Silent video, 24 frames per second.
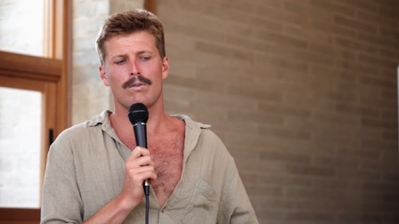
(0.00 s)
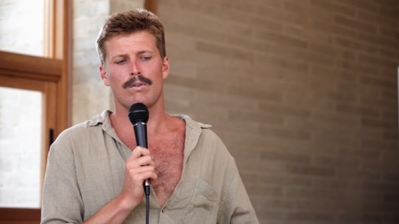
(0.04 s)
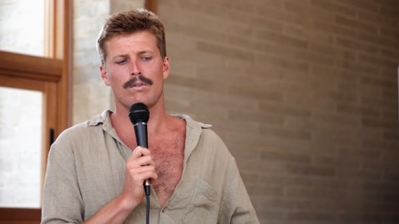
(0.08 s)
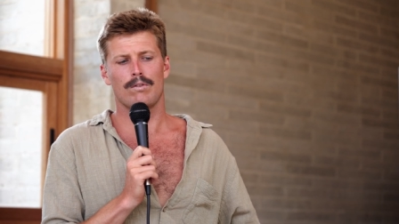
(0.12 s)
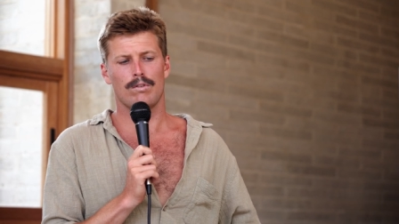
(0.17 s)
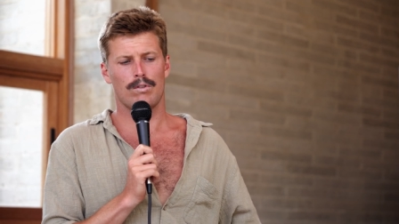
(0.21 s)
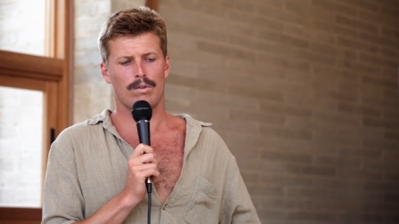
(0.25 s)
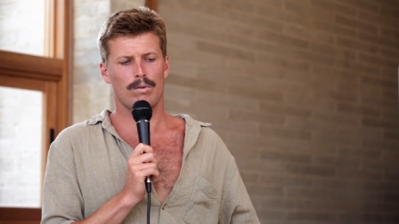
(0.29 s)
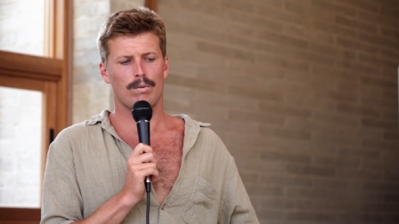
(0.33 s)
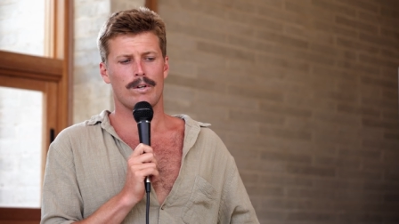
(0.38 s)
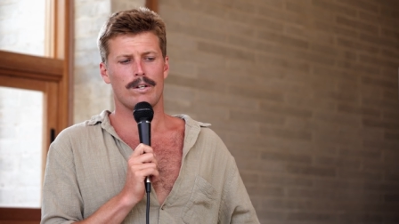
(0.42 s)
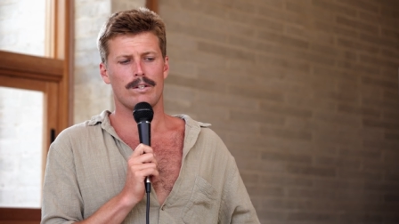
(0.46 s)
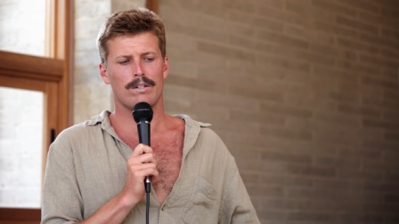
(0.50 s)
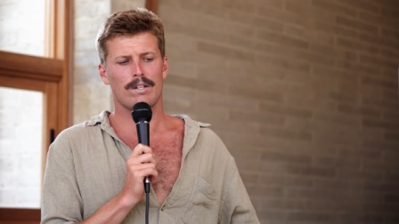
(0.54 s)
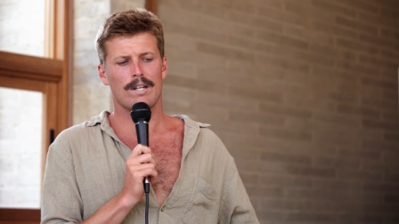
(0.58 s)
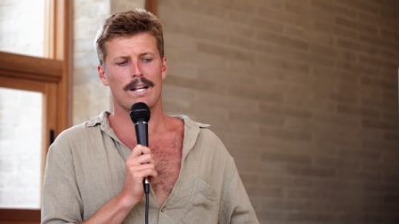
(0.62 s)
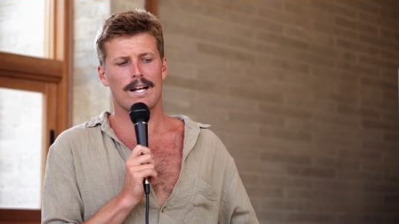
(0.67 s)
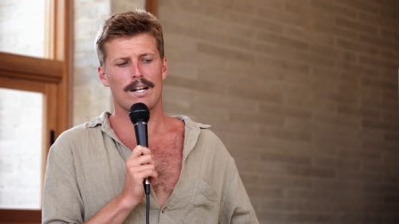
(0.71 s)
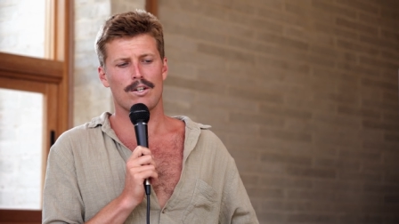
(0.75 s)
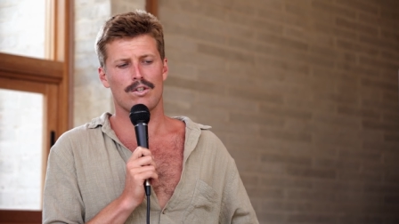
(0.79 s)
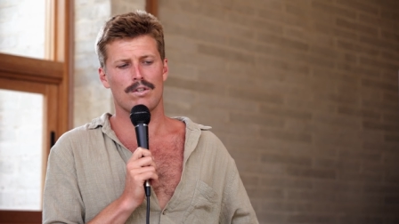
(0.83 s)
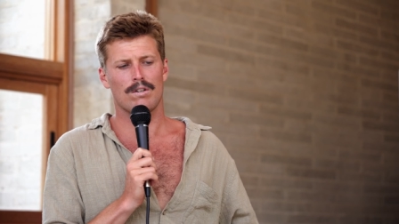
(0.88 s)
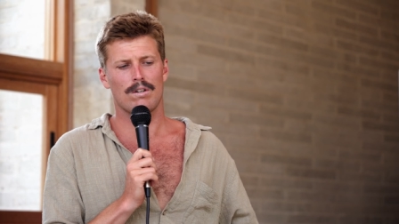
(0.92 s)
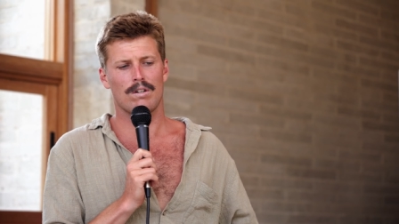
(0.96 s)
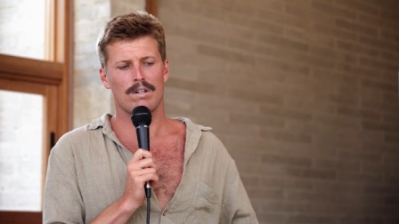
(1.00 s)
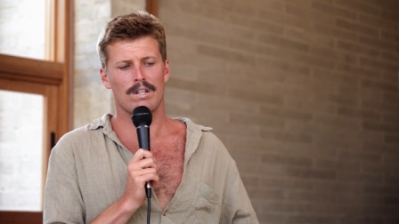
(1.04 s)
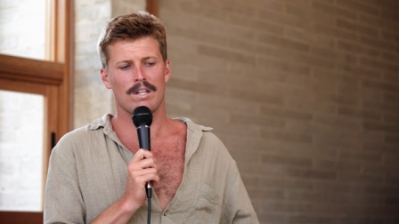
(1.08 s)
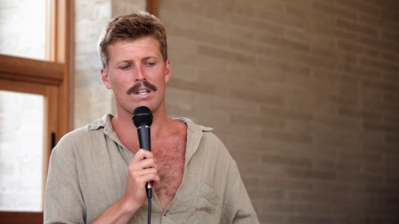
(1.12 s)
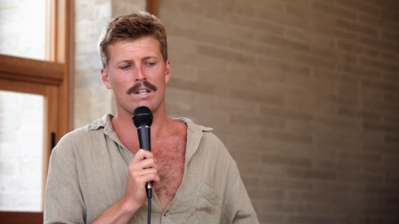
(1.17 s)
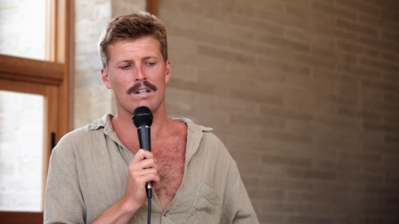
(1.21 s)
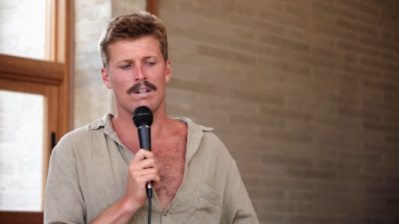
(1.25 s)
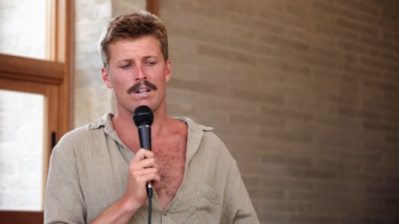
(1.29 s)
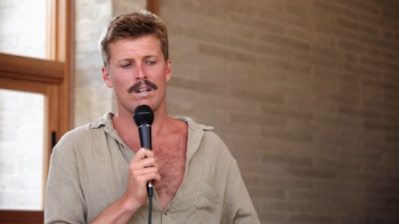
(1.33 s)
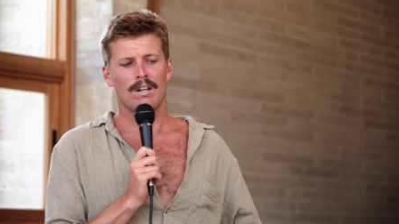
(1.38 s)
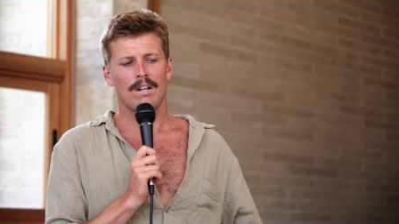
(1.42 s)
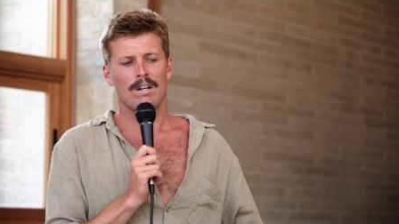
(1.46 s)
couldn't tour
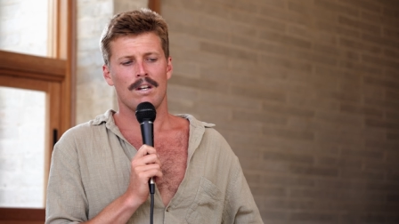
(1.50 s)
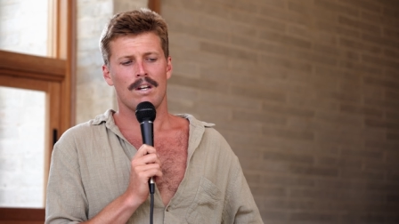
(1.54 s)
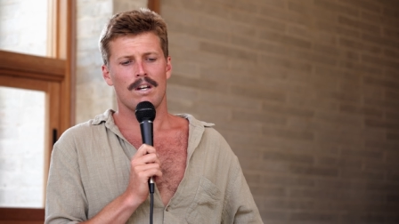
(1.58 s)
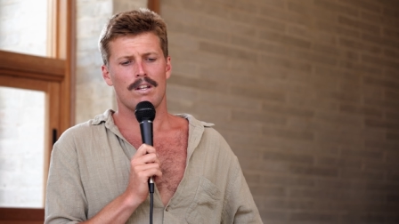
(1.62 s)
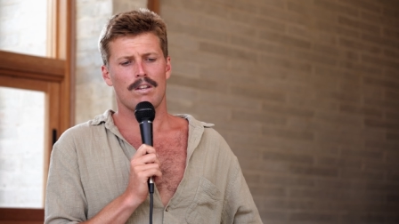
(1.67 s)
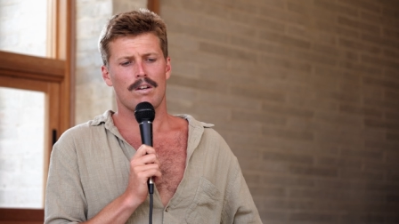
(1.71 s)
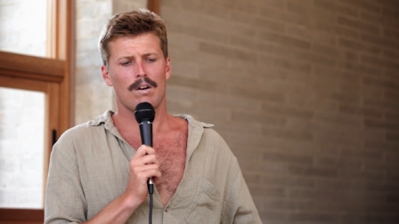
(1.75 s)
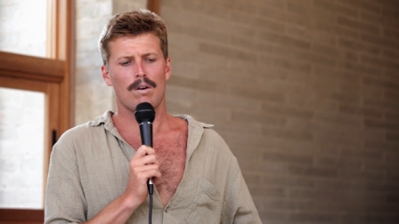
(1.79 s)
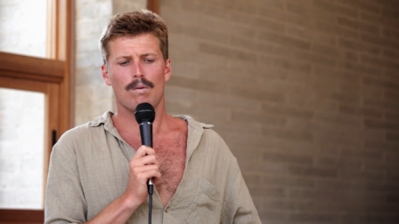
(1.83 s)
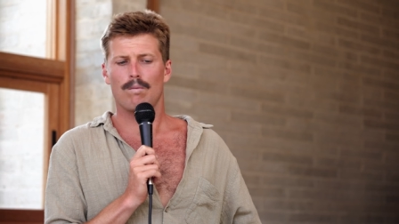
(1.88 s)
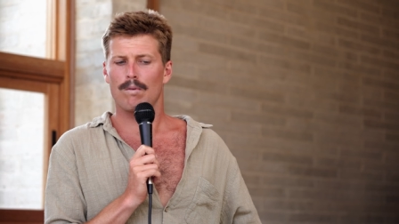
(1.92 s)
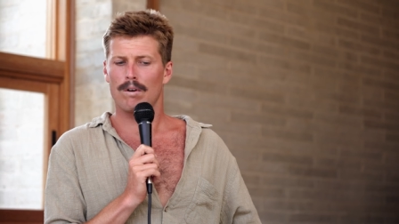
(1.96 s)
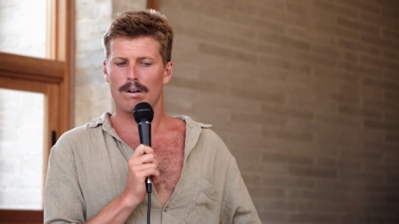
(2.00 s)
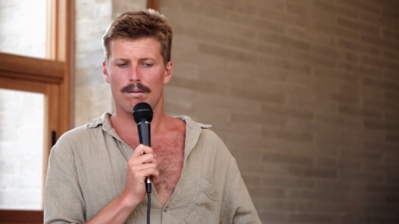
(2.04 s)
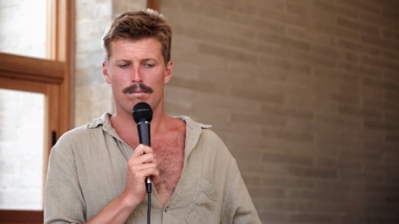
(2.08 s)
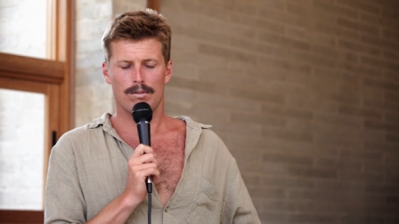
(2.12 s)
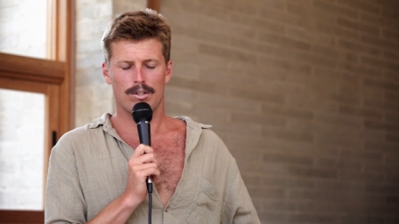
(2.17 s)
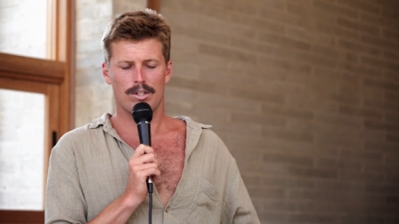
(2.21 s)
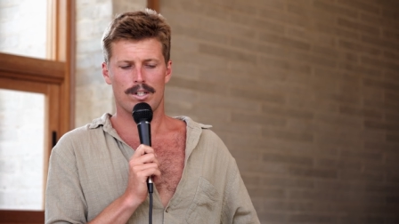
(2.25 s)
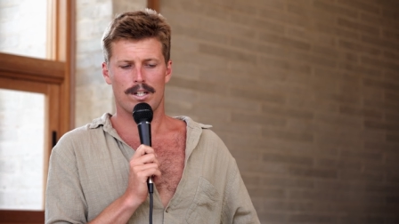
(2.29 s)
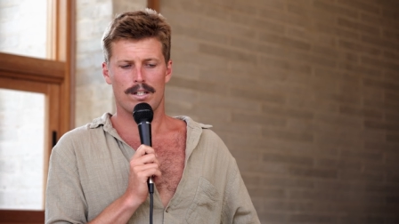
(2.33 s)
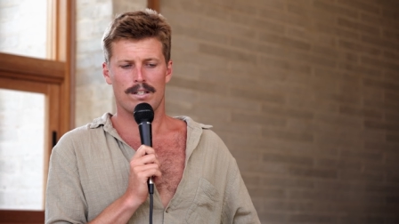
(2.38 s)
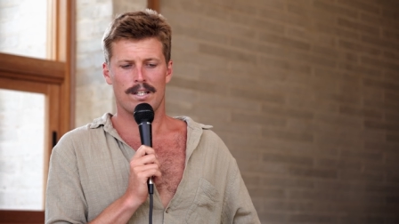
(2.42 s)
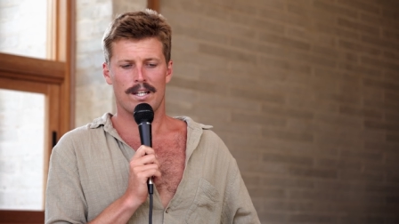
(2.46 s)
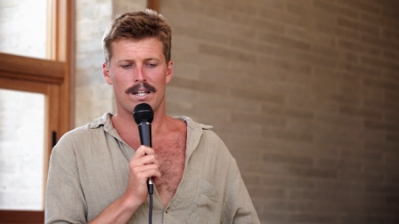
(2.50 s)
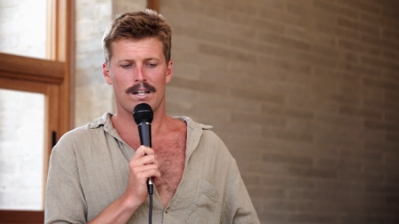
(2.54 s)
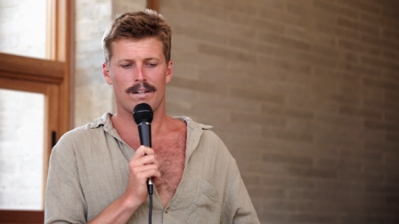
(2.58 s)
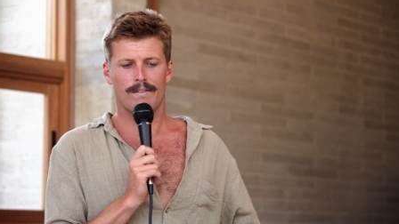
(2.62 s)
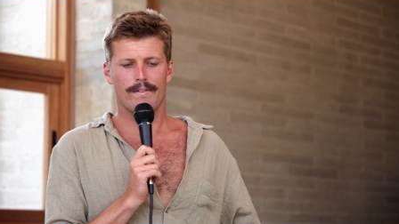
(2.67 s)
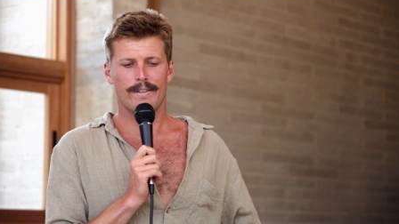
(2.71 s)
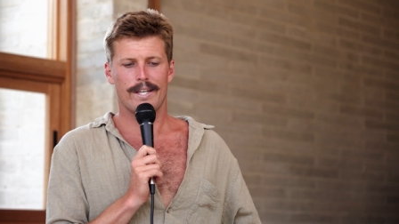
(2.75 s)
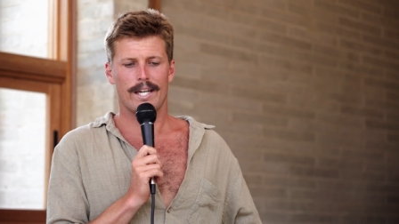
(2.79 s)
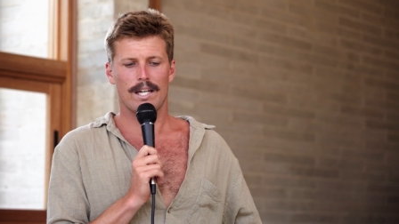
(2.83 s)
internationally, the whole world was shut down.